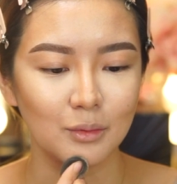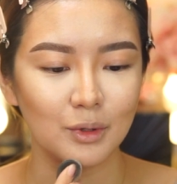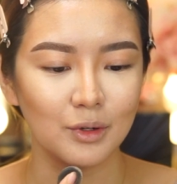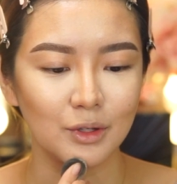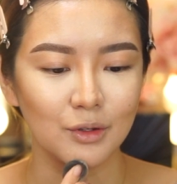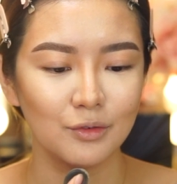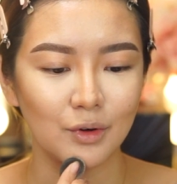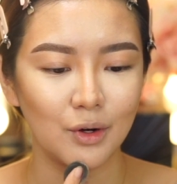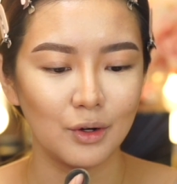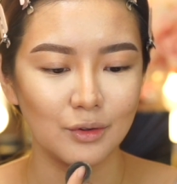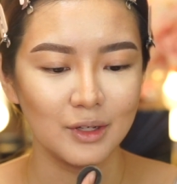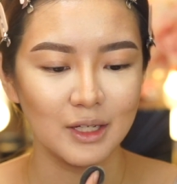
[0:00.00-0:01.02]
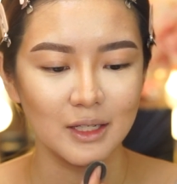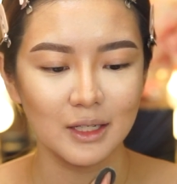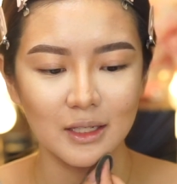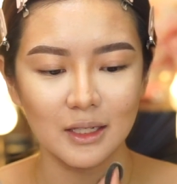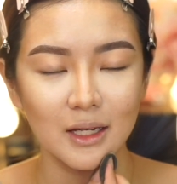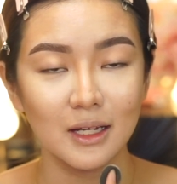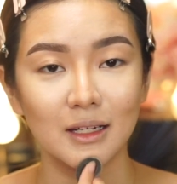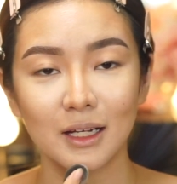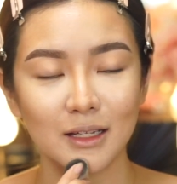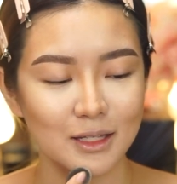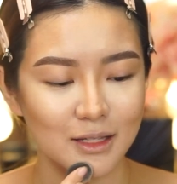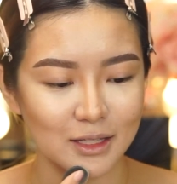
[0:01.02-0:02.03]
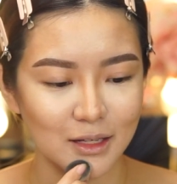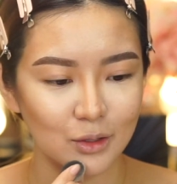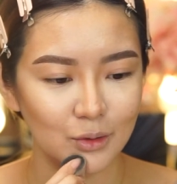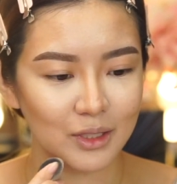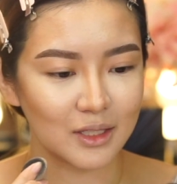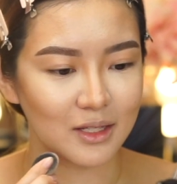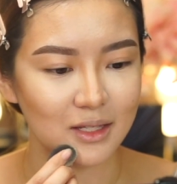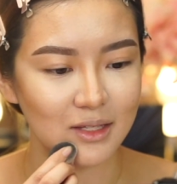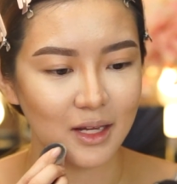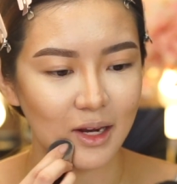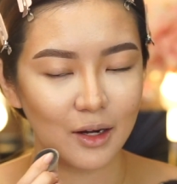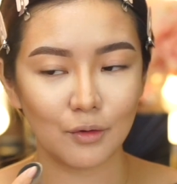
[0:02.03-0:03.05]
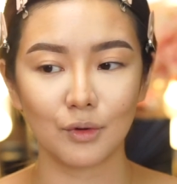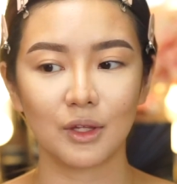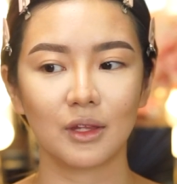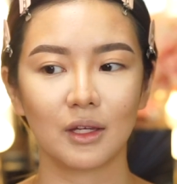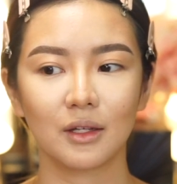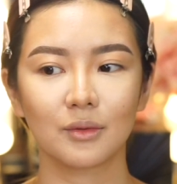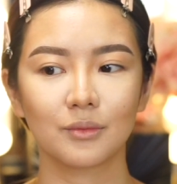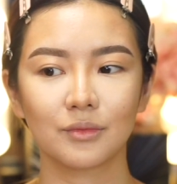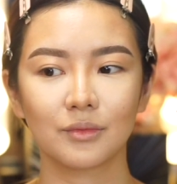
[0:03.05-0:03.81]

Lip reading: where you've already concealed and set everything.